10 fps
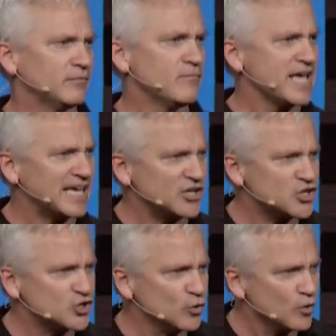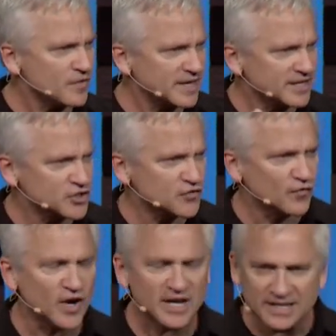making sure that it is
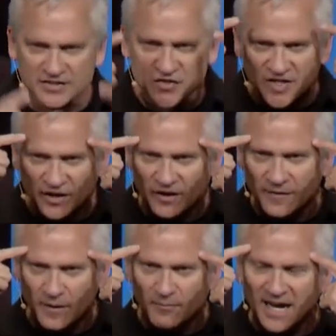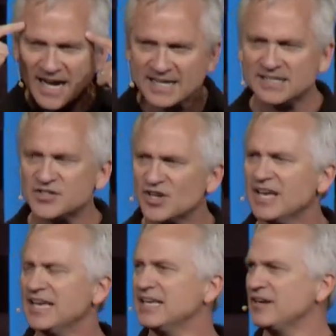front and center in their minds
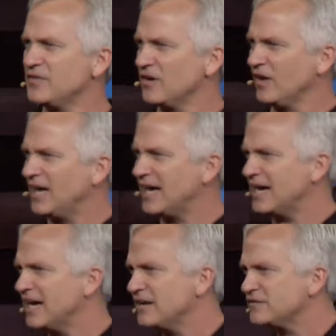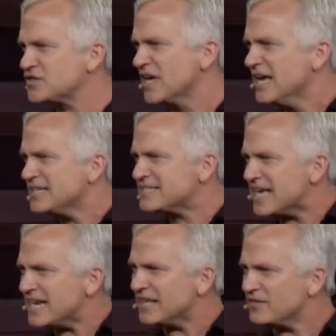and in their lives,
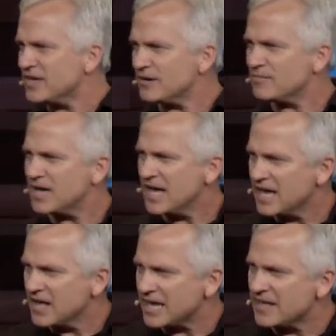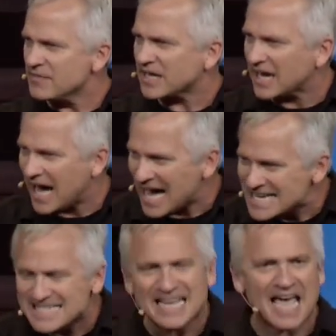setting them in the
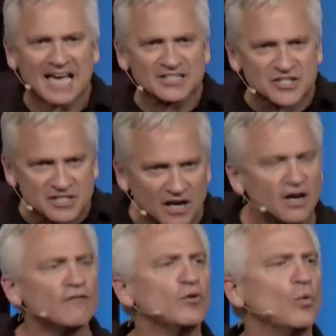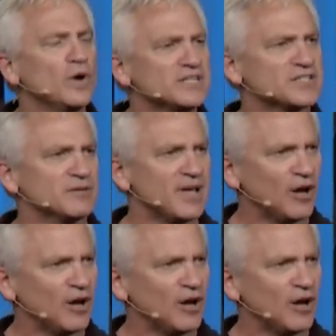context of wisdom,